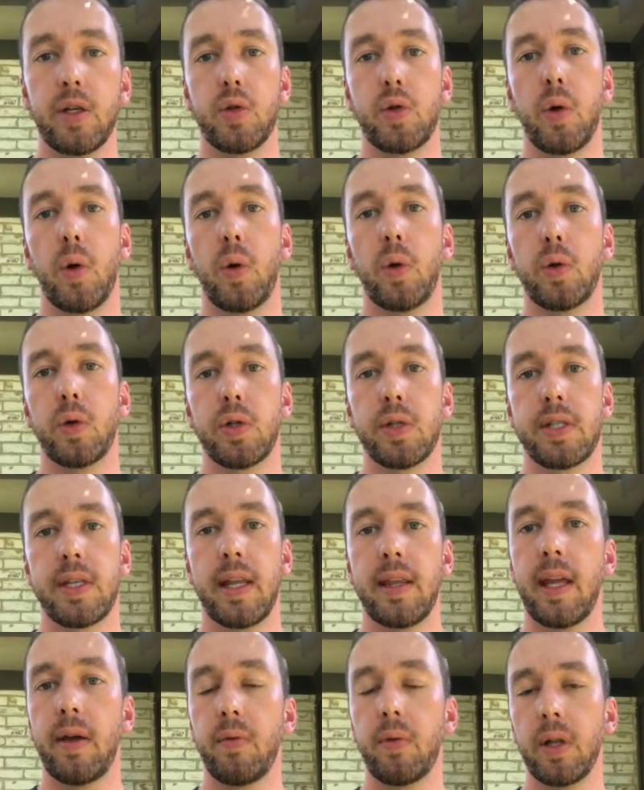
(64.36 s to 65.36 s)
controllers
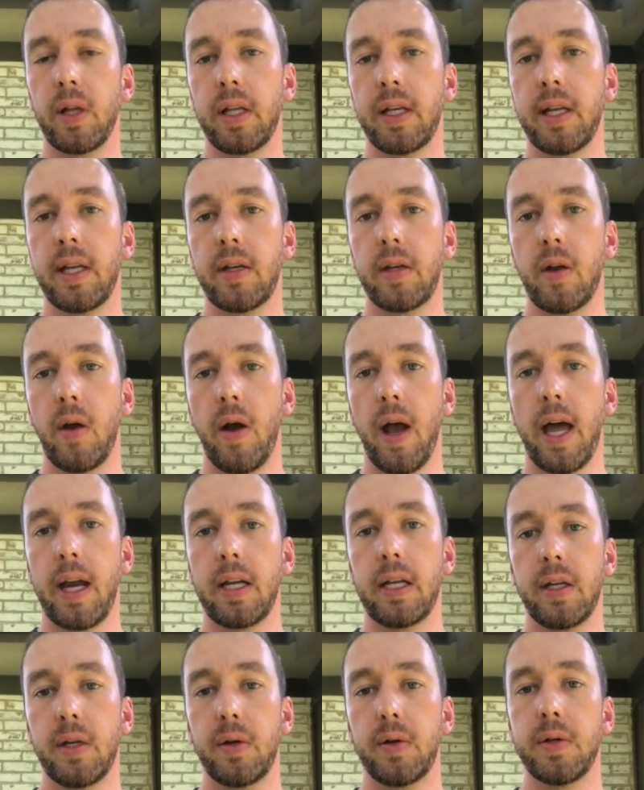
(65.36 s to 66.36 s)
that they really didn't know how to
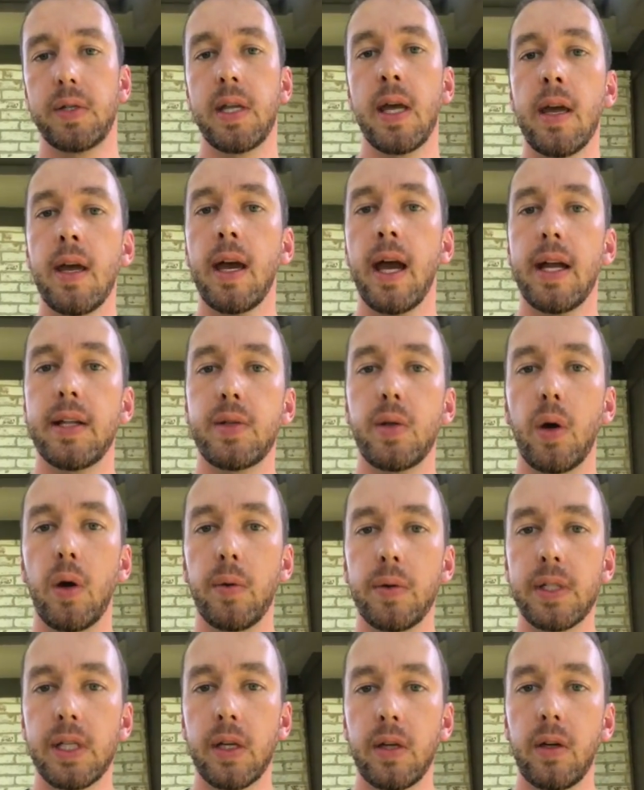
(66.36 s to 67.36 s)
use, and so it
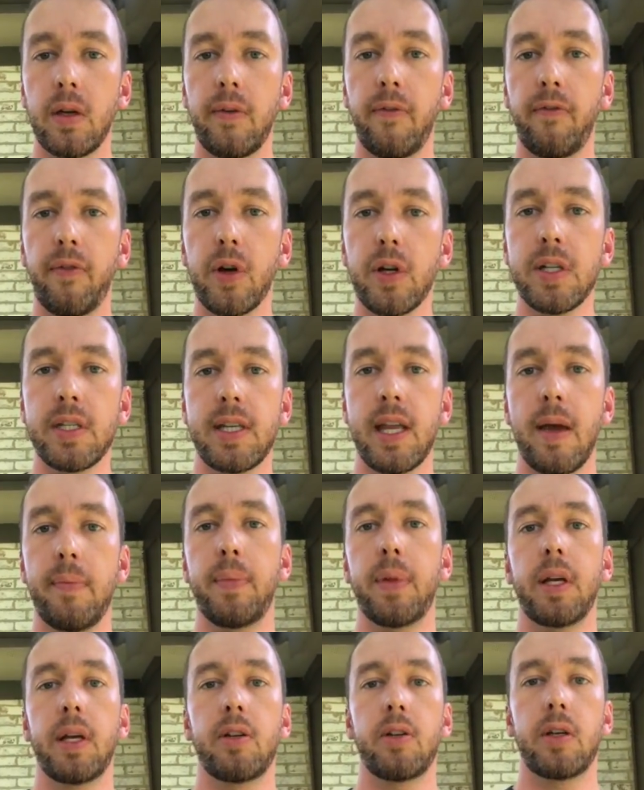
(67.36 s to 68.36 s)
was a good first
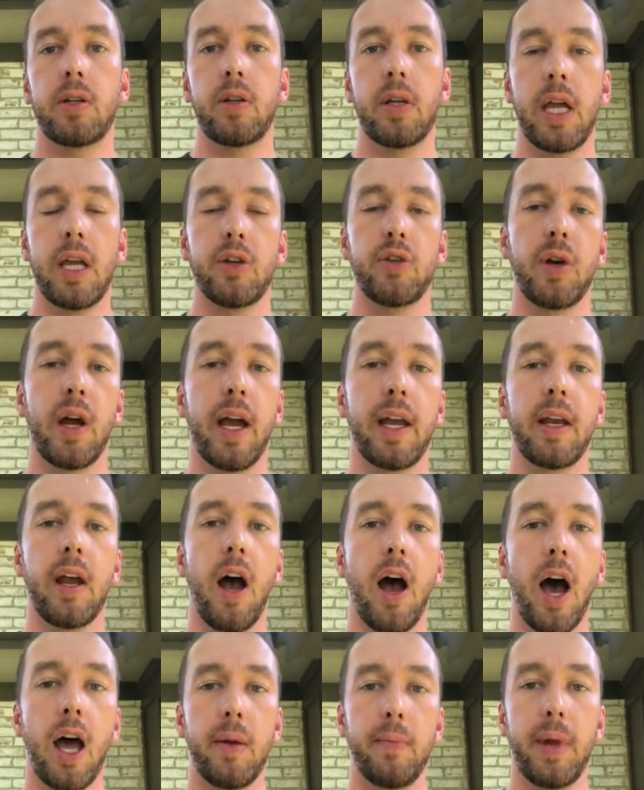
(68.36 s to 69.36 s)
step in trying to
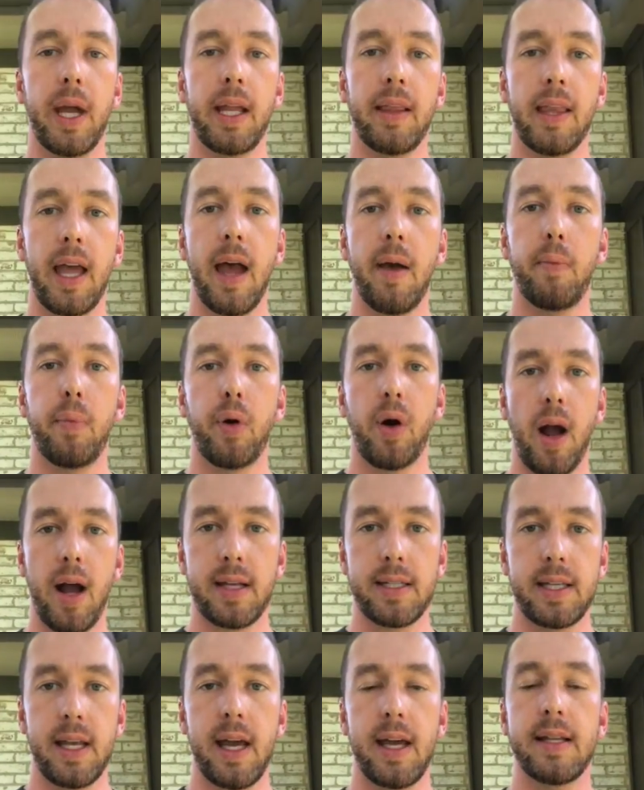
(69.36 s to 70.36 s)
automate that
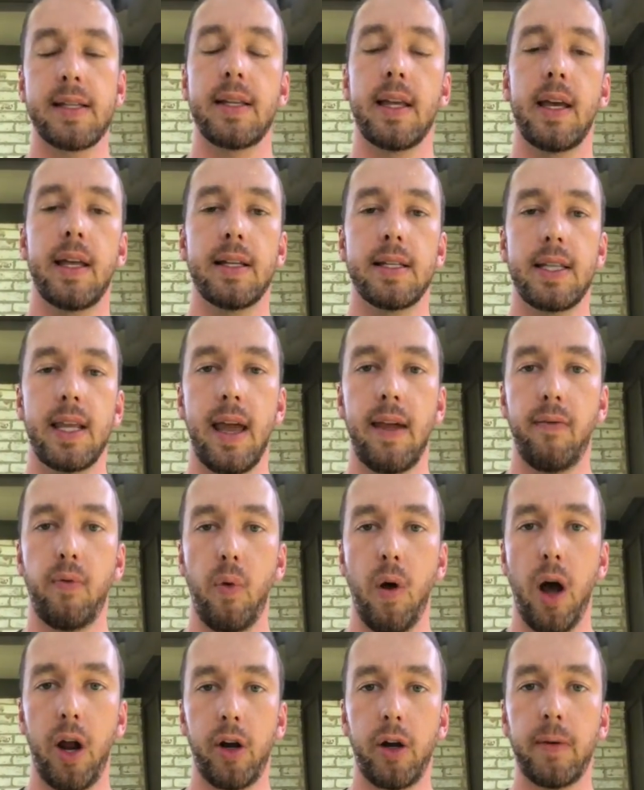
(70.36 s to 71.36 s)
process and save
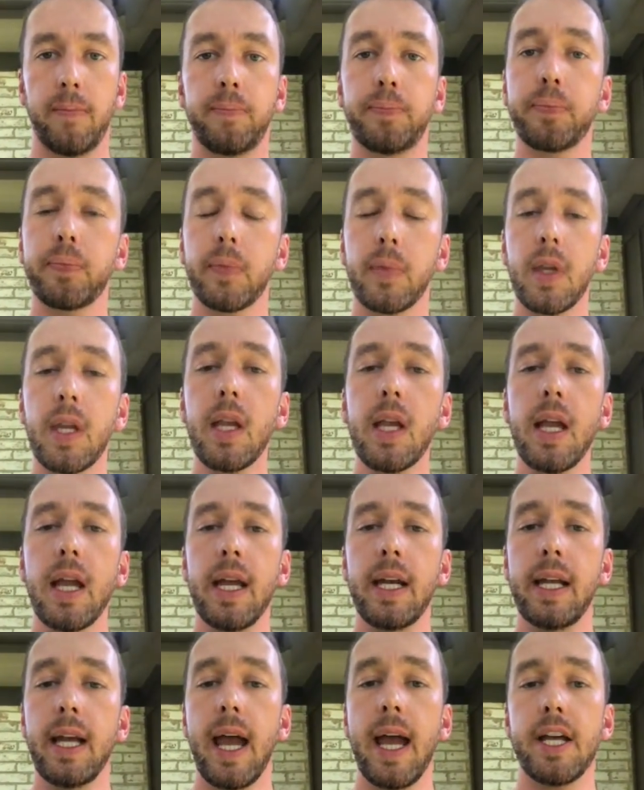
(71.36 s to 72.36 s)
water.
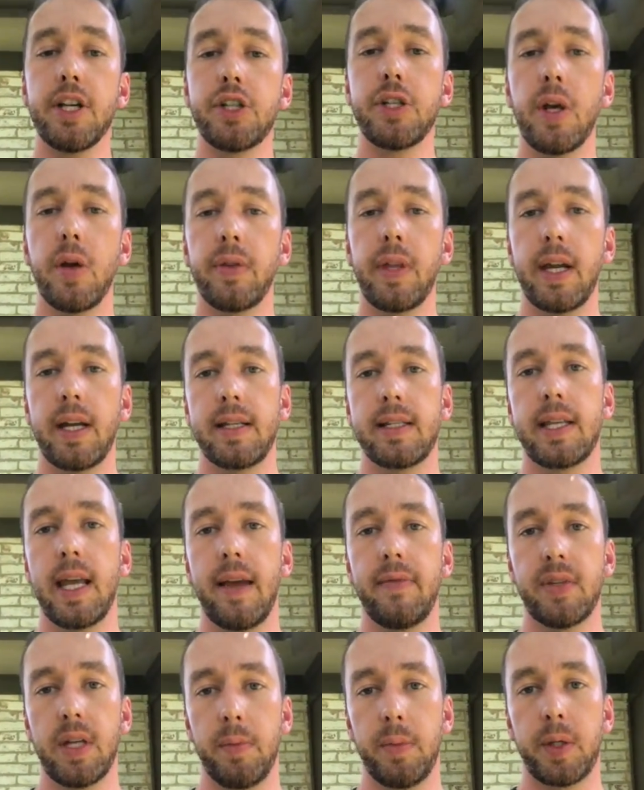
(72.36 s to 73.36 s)
And it has shown that it
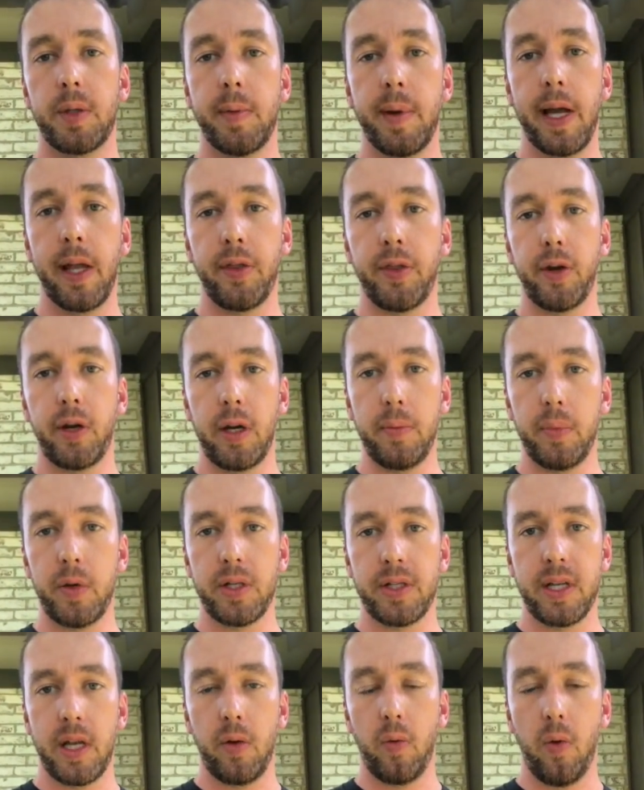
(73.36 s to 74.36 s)
saves up to about
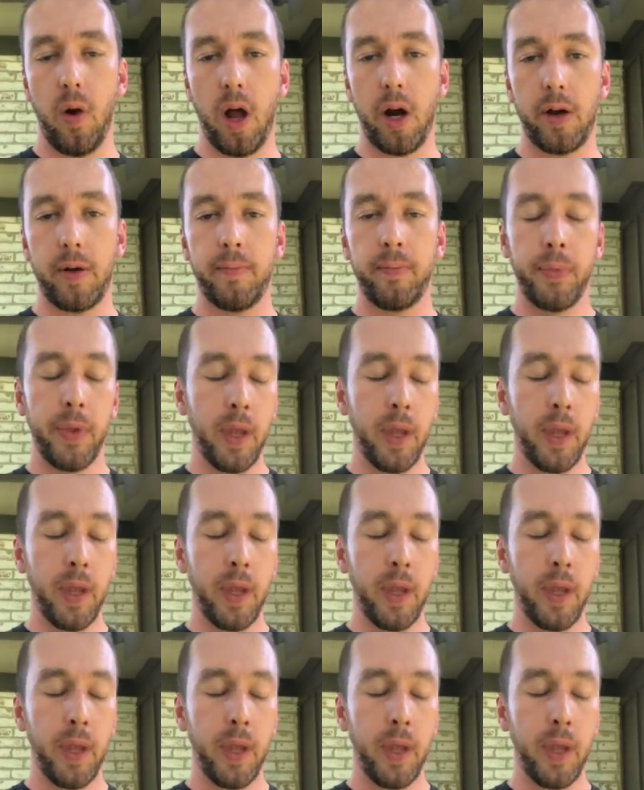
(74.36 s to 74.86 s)
30% water.